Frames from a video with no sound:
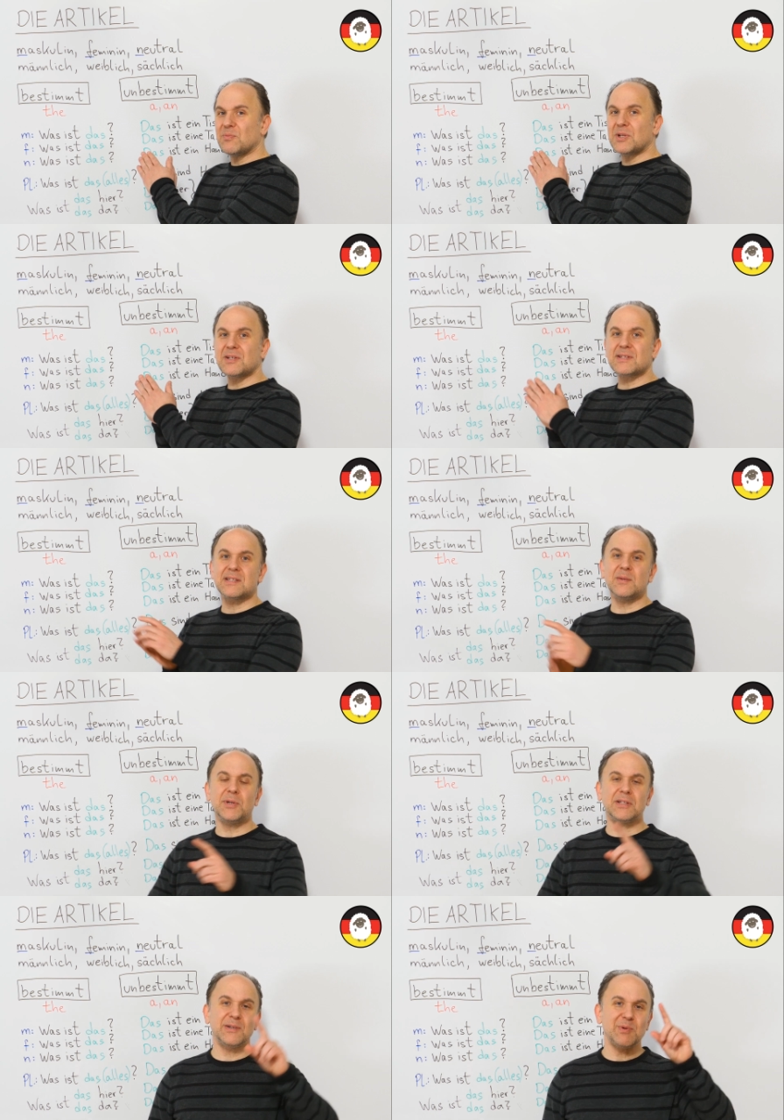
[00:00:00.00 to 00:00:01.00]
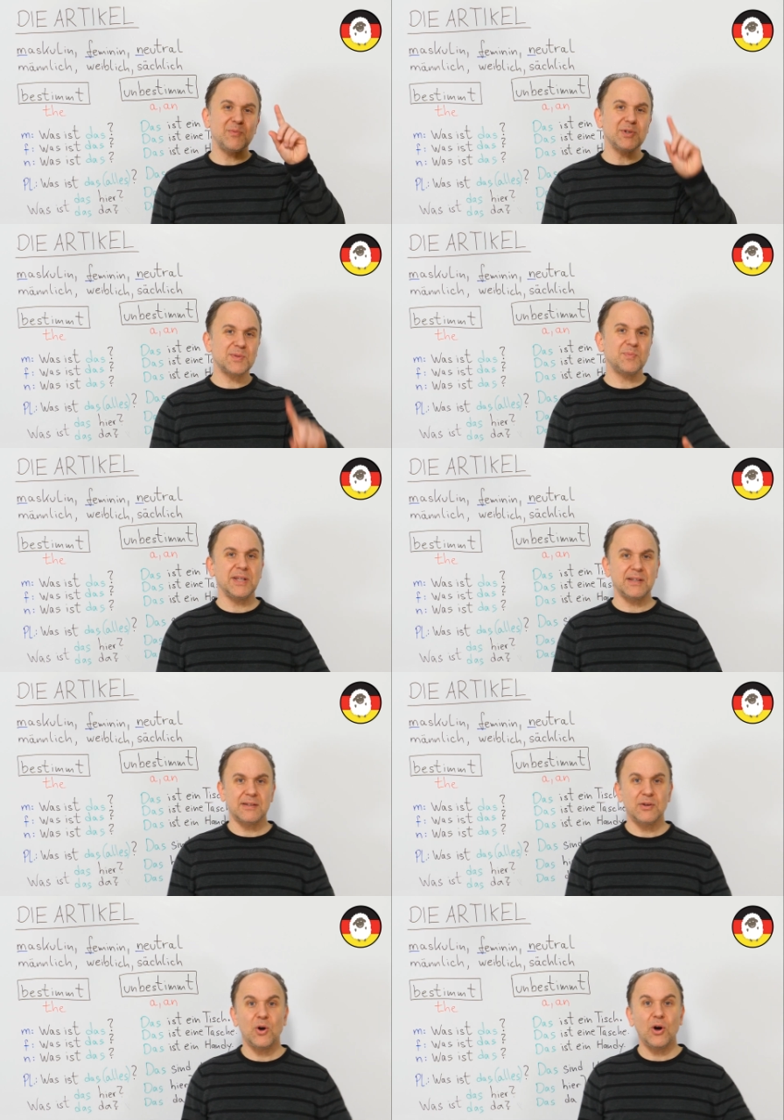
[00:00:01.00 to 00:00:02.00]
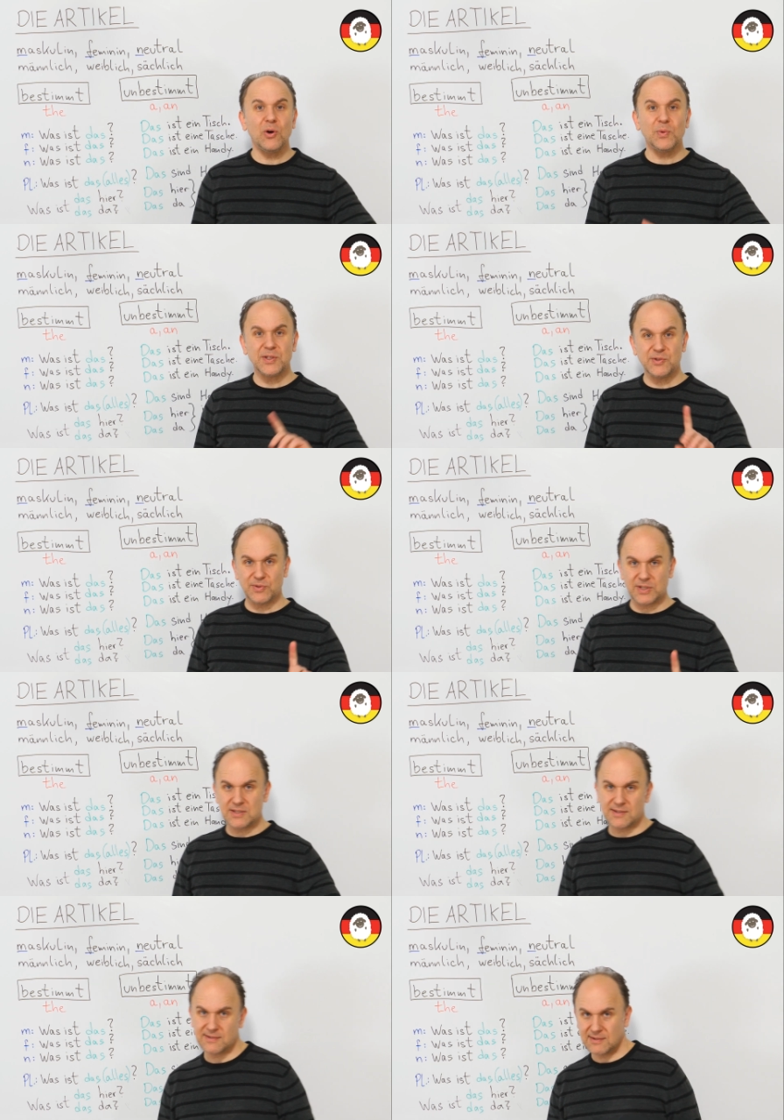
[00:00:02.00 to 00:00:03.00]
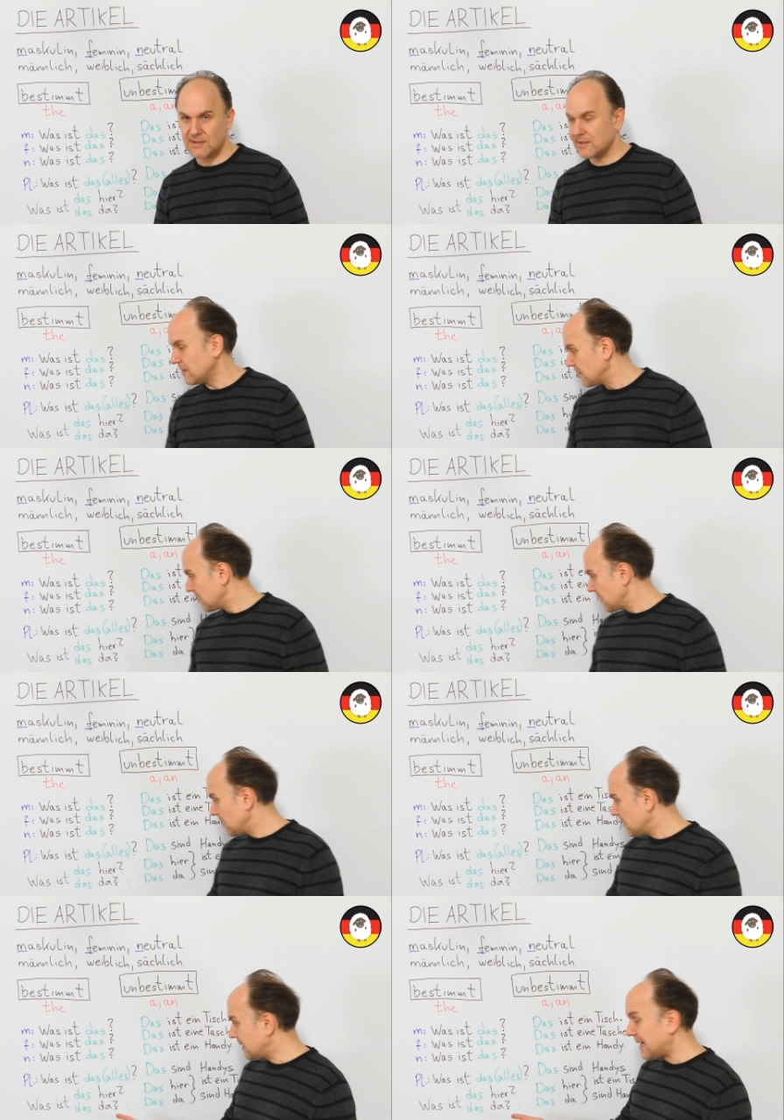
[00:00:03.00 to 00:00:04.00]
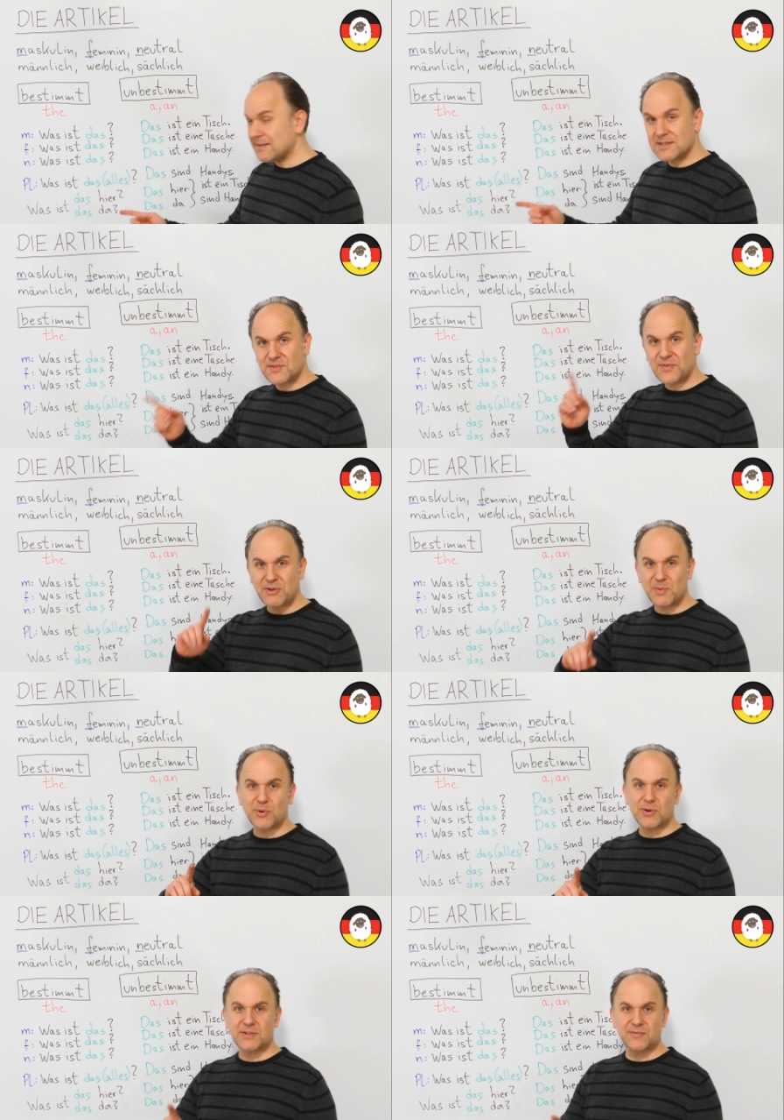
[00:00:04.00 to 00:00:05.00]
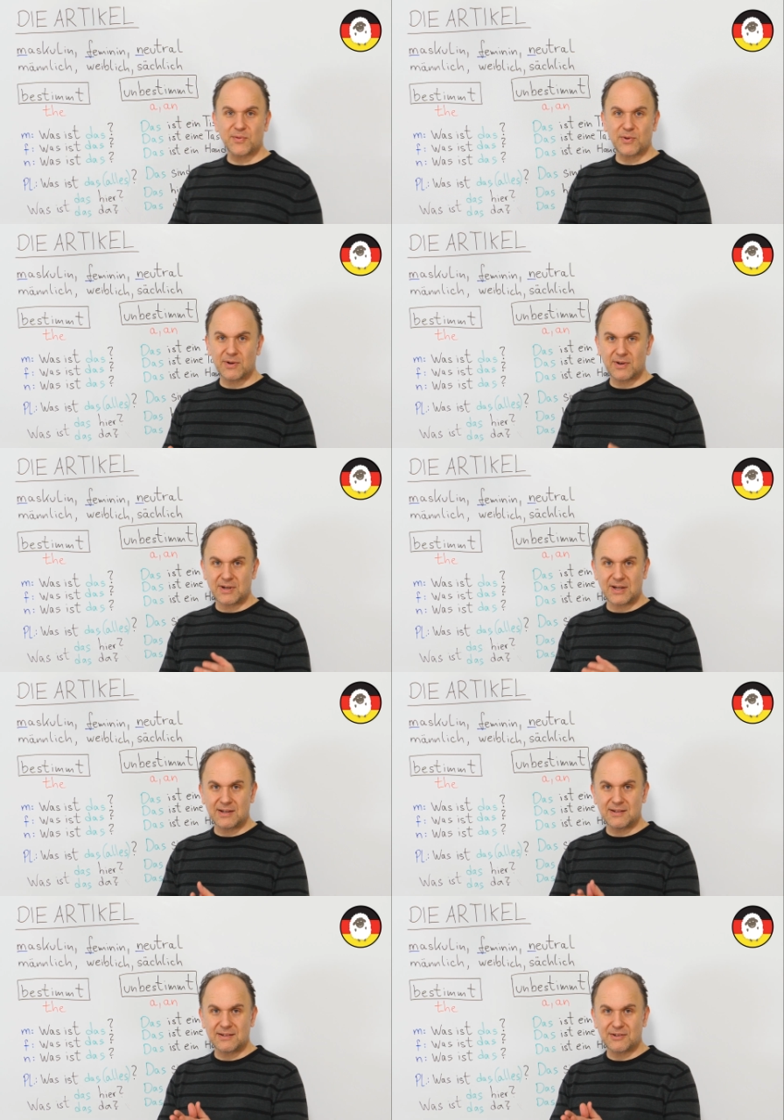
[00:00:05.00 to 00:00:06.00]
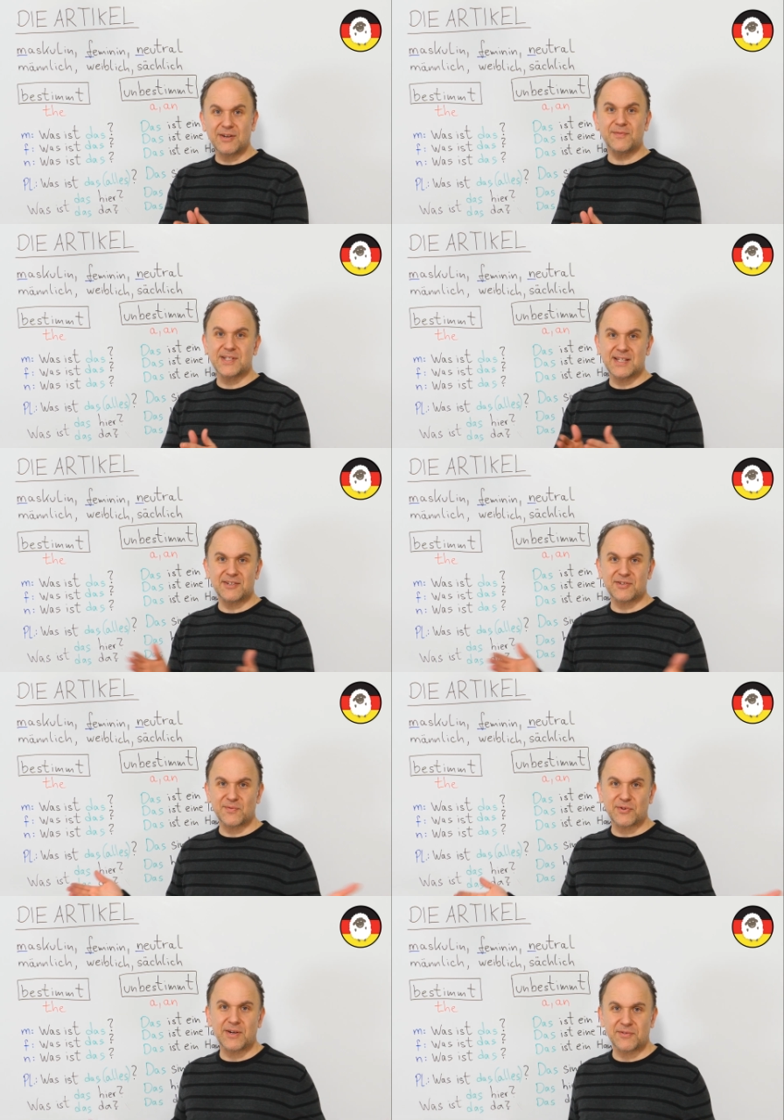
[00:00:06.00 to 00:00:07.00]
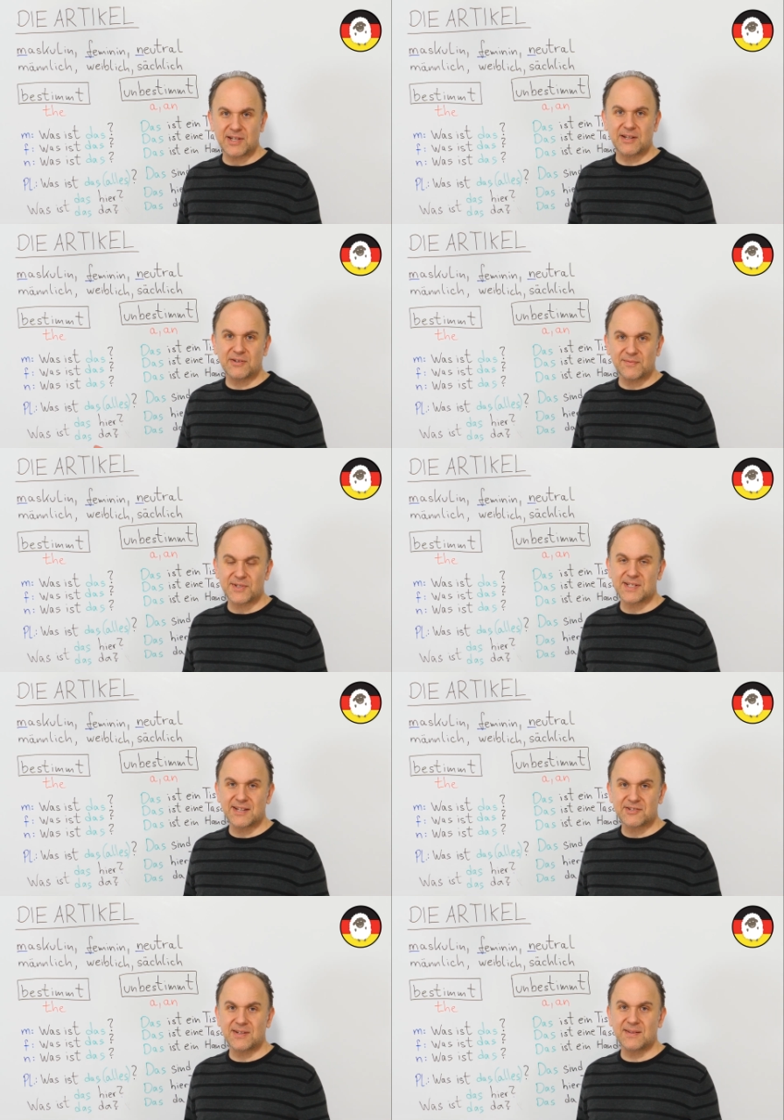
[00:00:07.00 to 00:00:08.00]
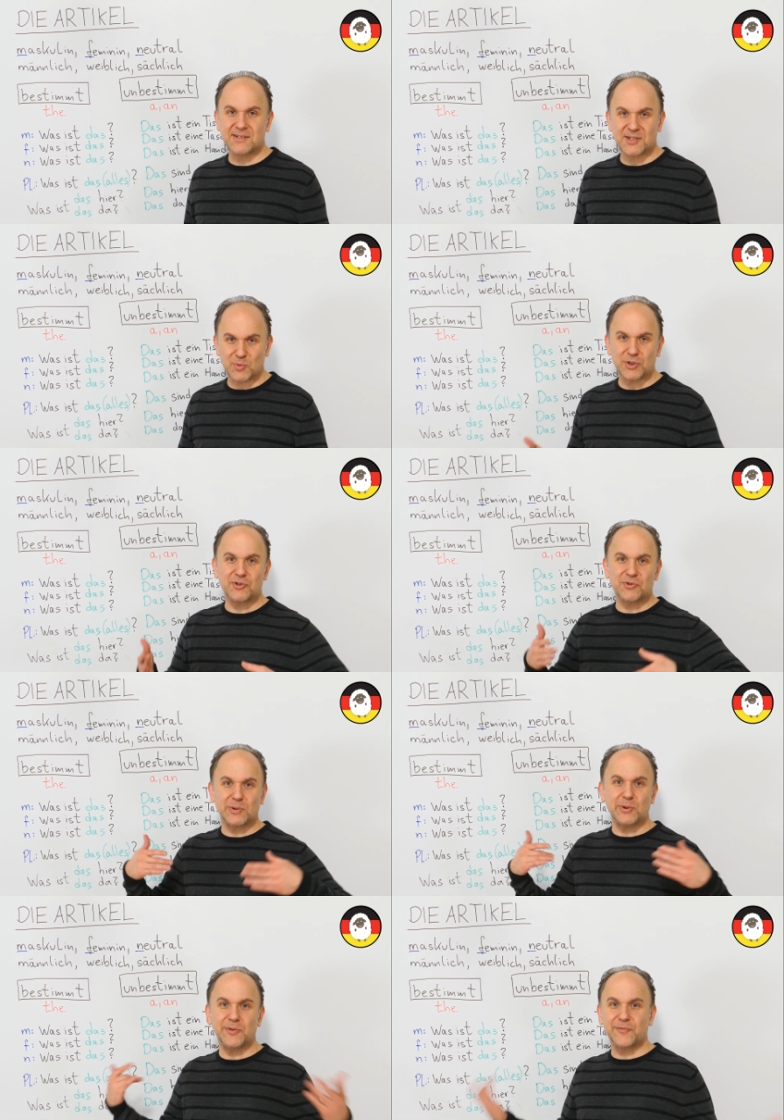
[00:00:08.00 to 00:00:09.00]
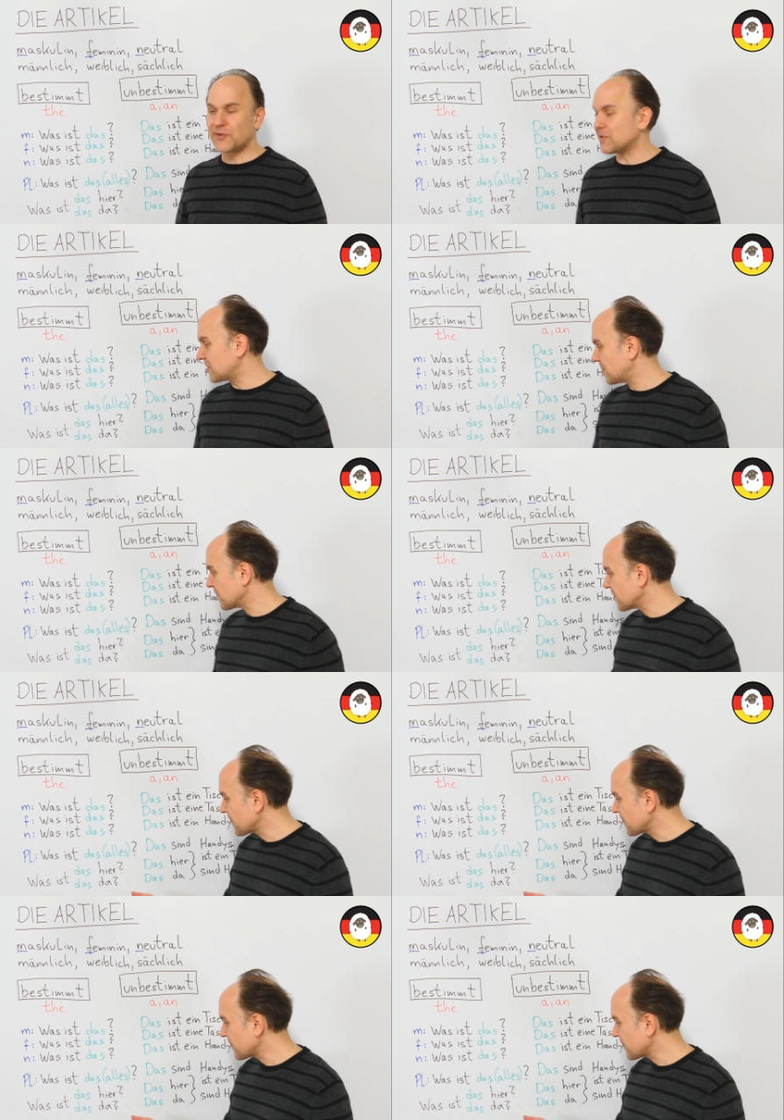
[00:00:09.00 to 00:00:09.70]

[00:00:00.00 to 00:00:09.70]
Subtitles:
down because typically when we speak, all we do is, and this is very important for conversation, for everyday conversation, and this is what you should learn first.